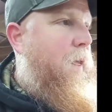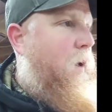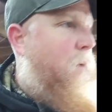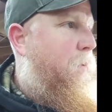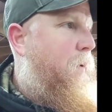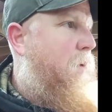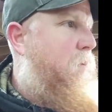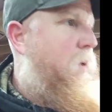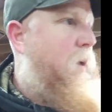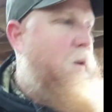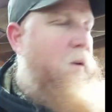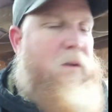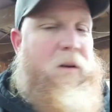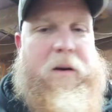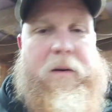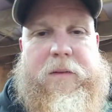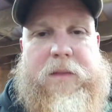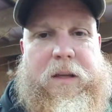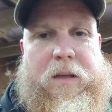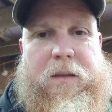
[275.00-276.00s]
probably make
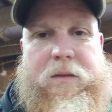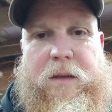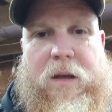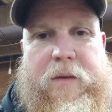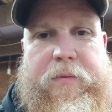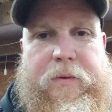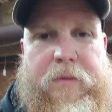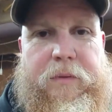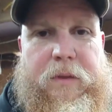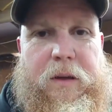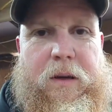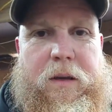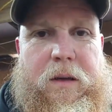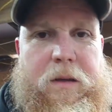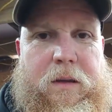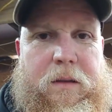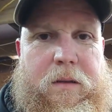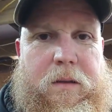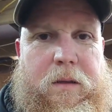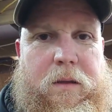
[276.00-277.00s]
sure everything's off of
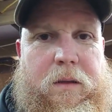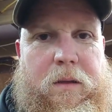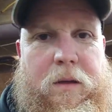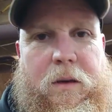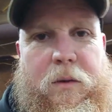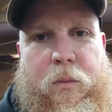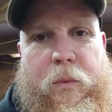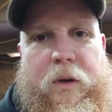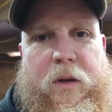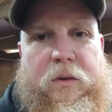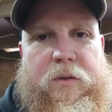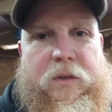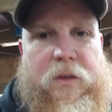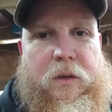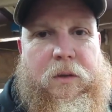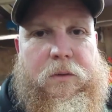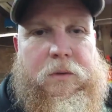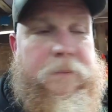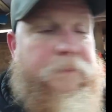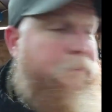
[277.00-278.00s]
the
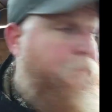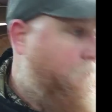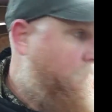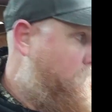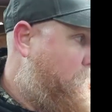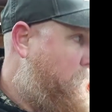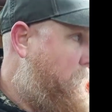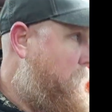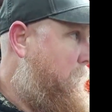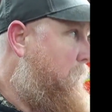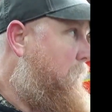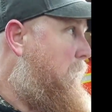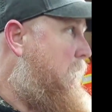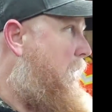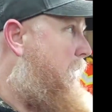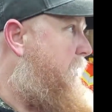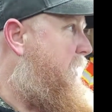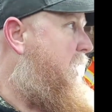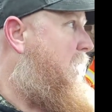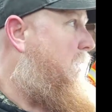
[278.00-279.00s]
windowsills,
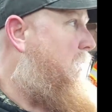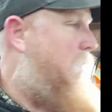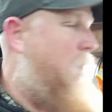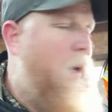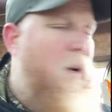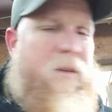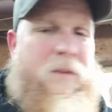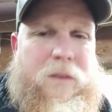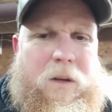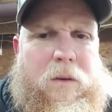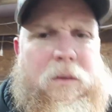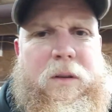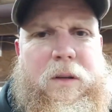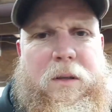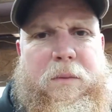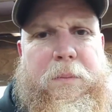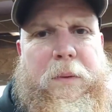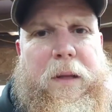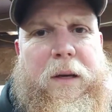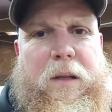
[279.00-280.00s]
and then I'll kind of start to
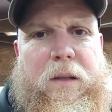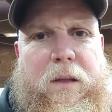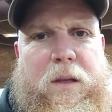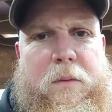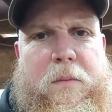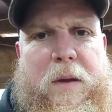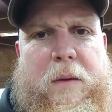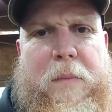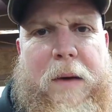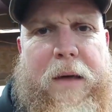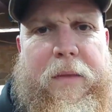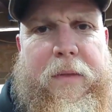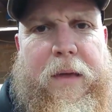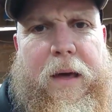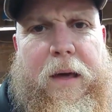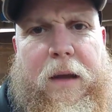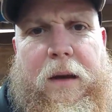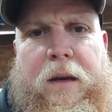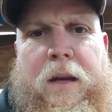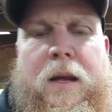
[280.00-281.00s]
explain a little bit about
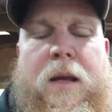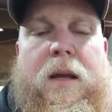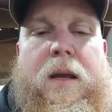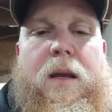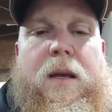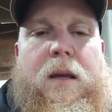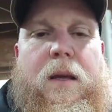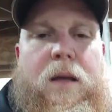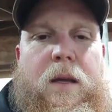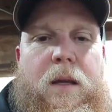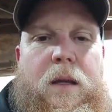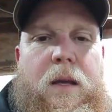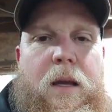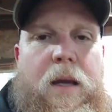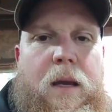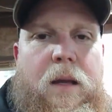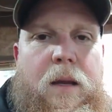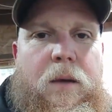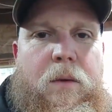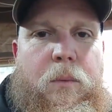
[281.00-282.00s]
that
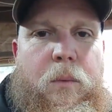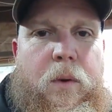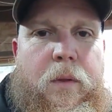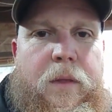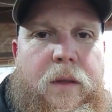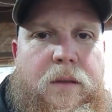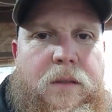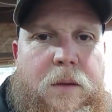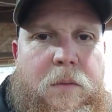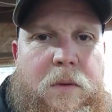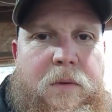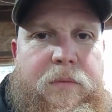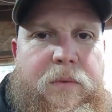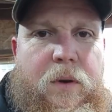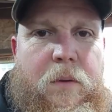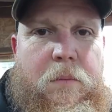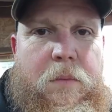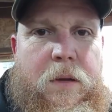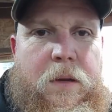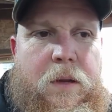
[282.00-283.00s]
and where that's coming
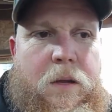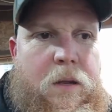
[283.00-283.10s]
from,